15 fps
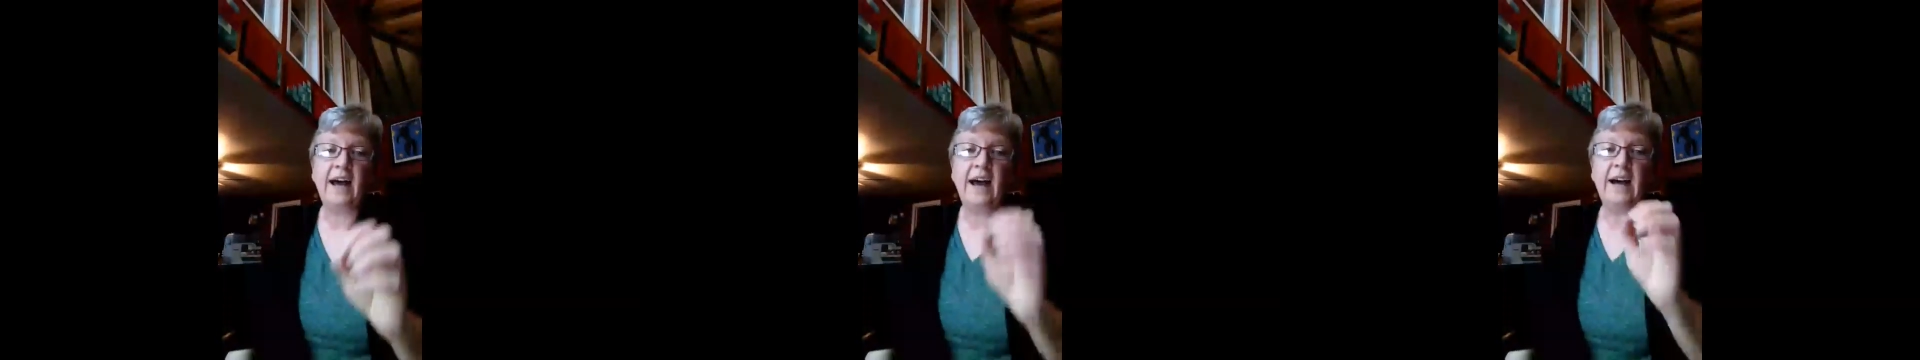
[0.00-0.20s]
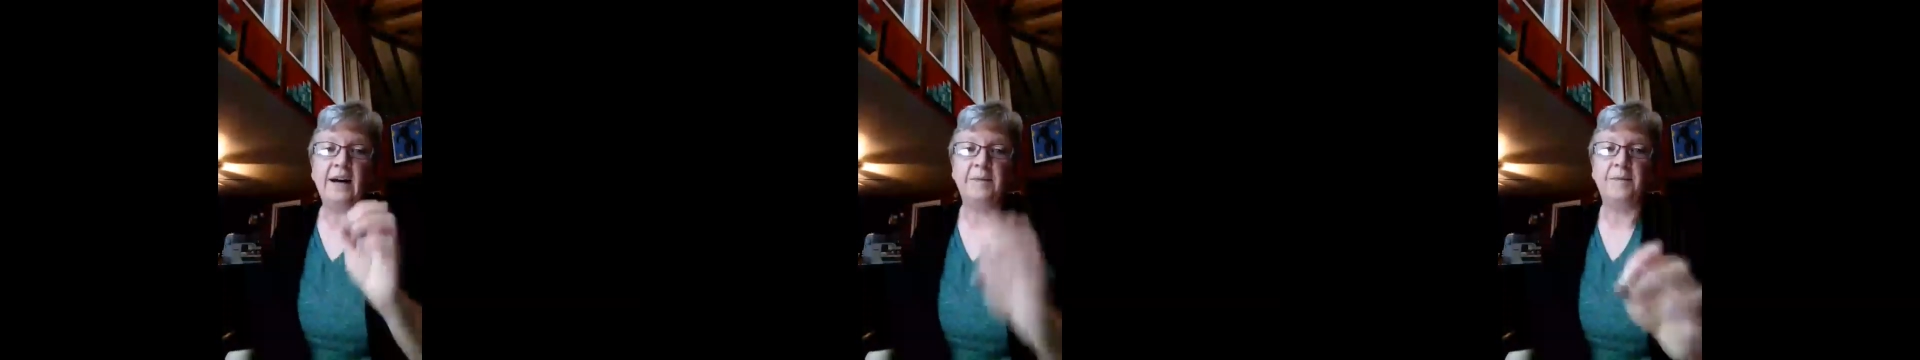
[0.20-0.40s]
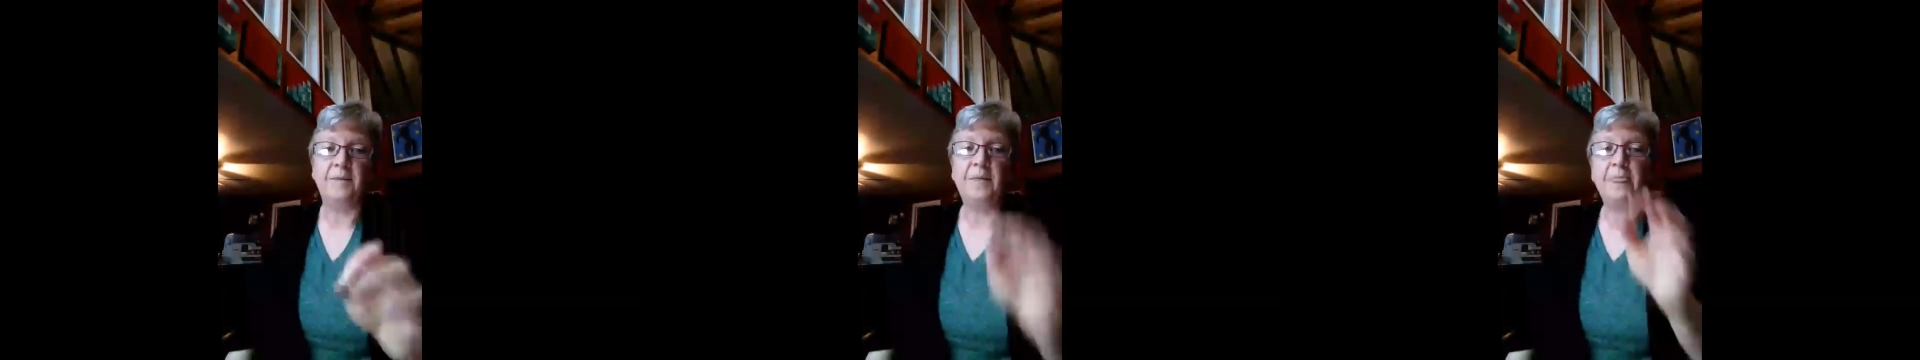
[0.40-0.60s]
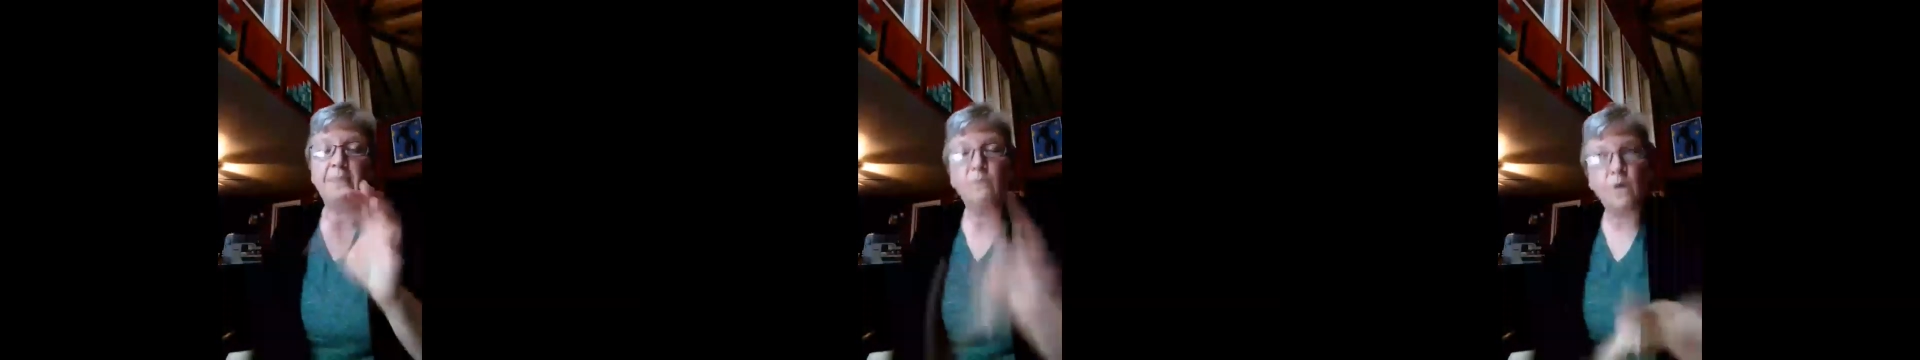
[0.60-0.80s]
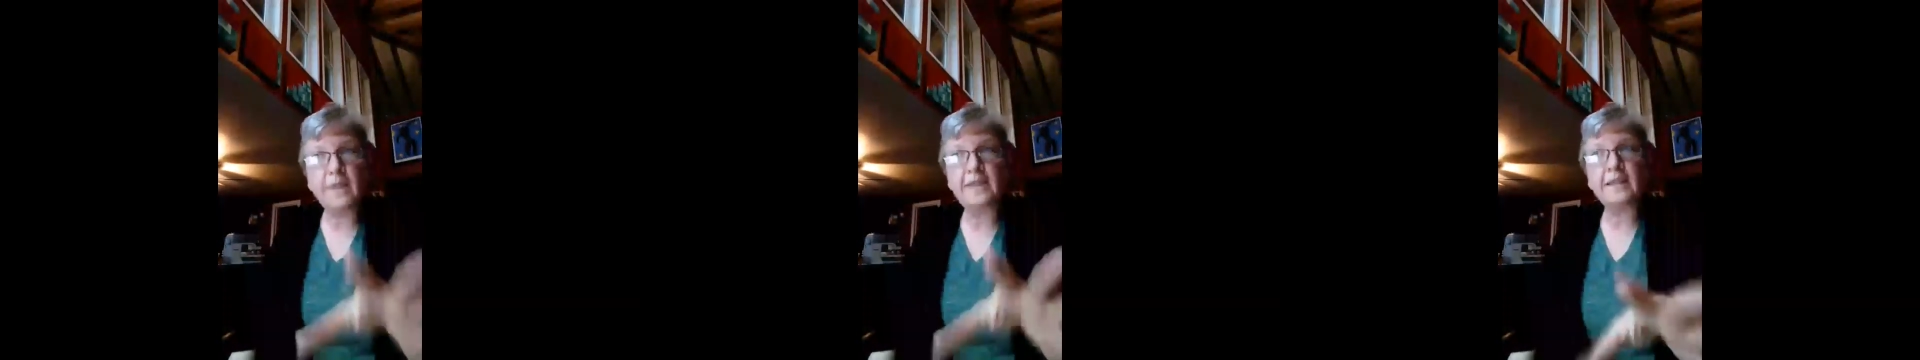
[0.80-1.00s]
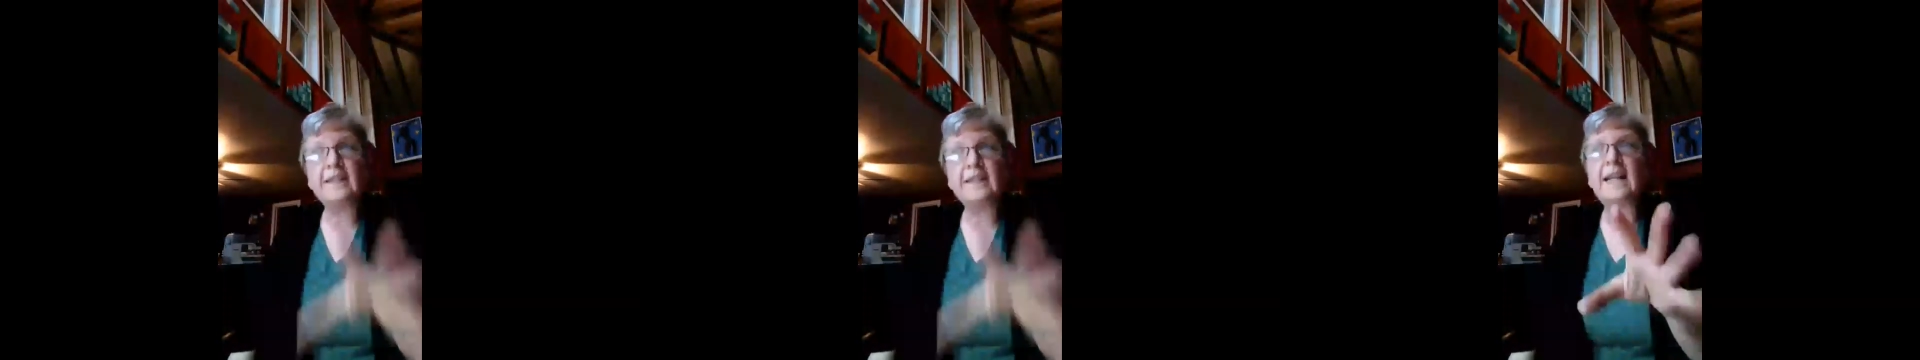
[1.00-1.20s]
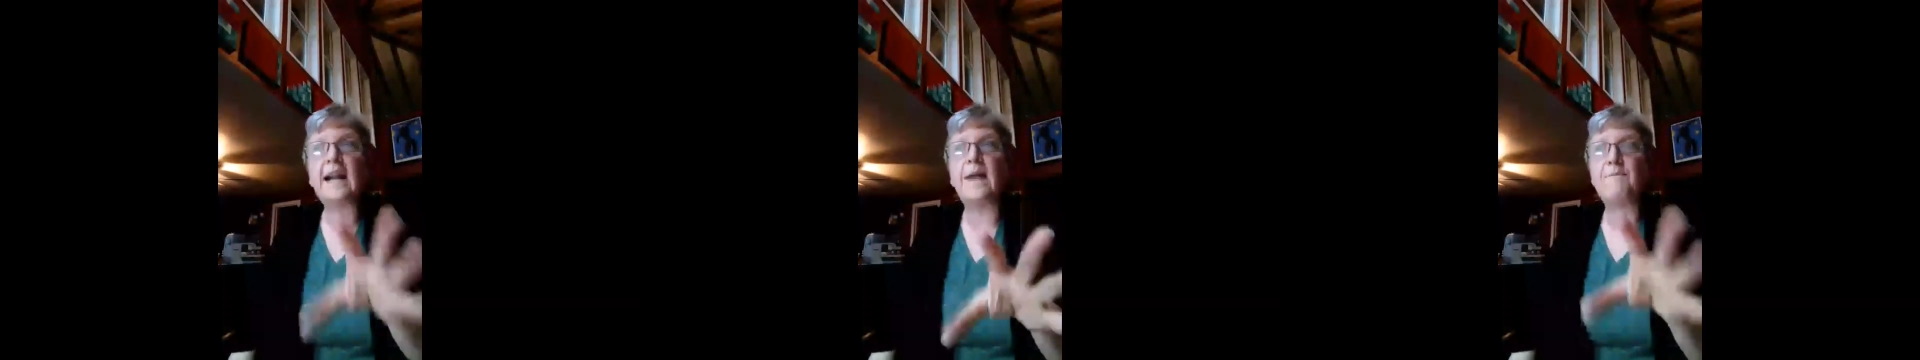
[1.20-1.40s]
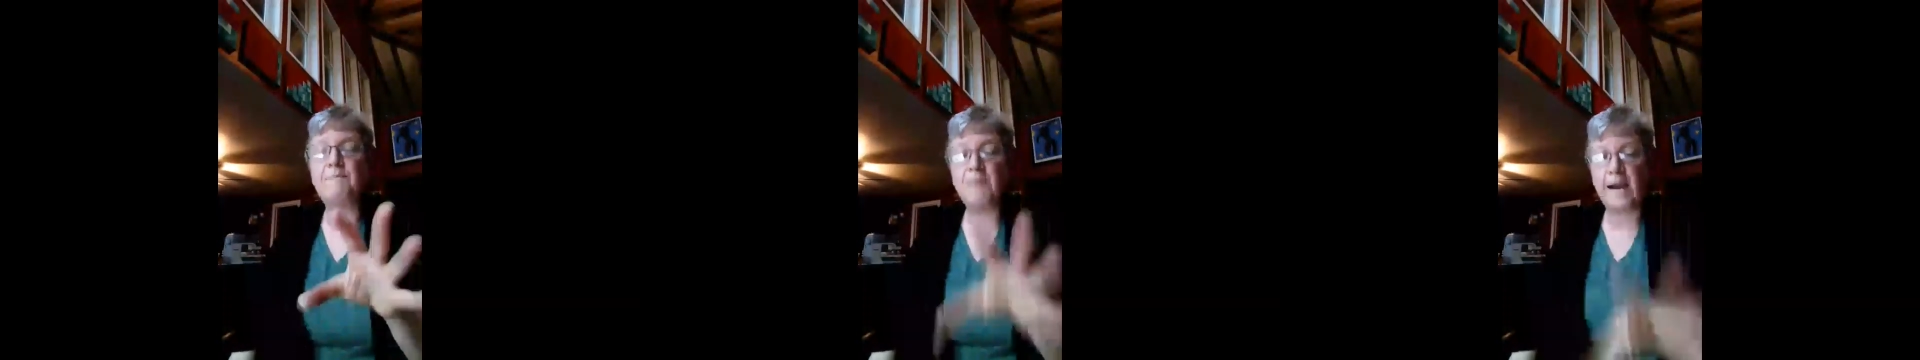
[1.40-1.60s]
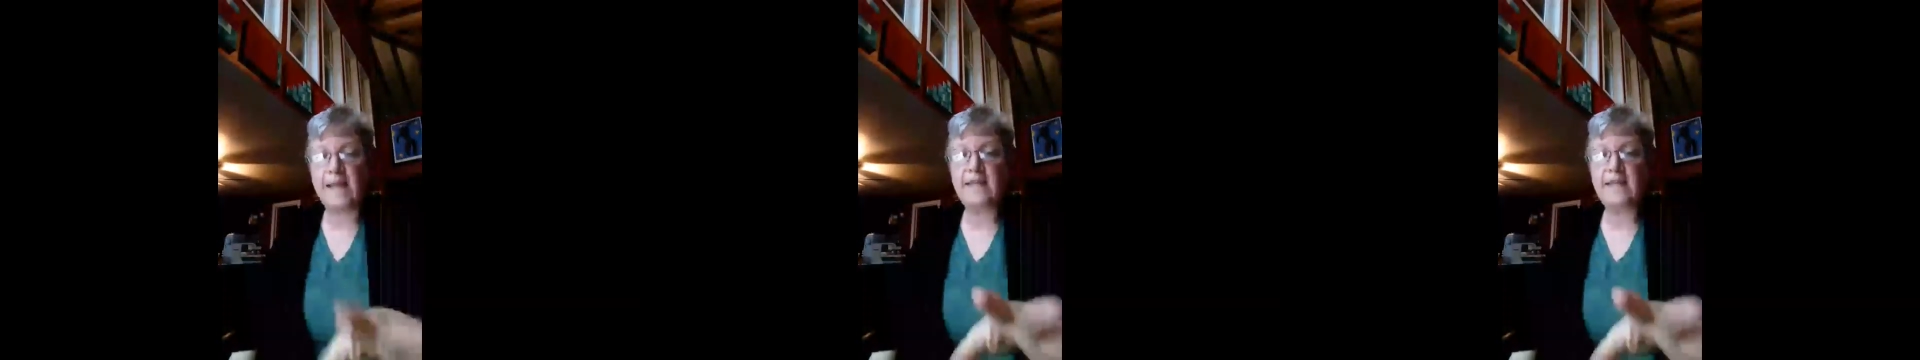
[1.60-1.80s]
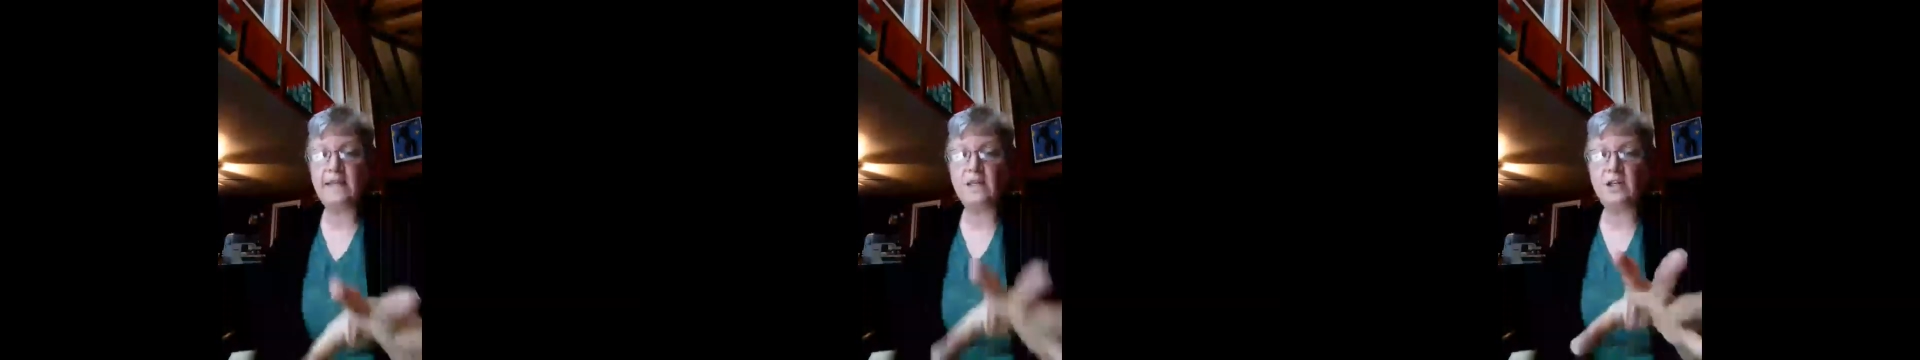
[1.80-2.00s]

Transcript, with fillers: Um, one thing that I might